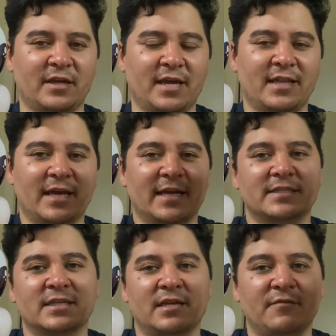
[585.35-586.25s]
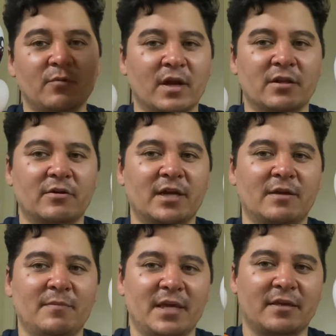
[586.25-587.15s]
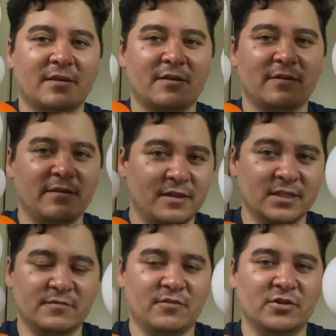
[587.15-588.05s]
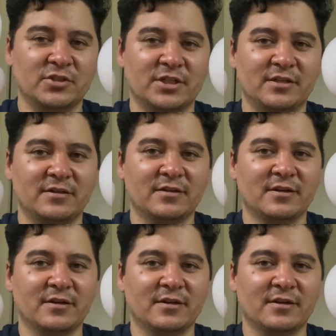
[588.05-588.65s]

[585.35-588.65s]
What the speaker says: And like I said, if you want to learn how to make this version,